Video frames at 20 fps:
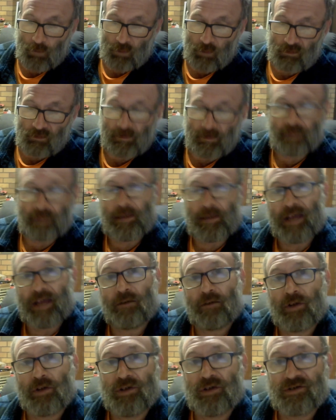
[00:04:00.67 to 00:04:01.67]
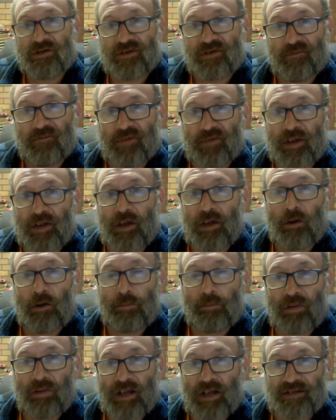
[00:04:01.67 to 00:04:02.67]
Remember how I used to video
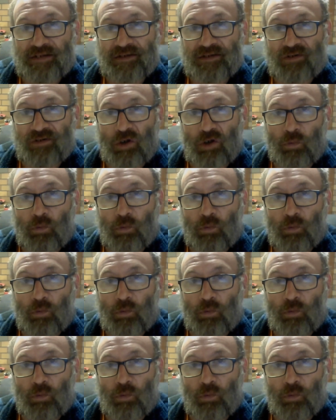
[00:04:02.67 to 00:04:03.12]
places I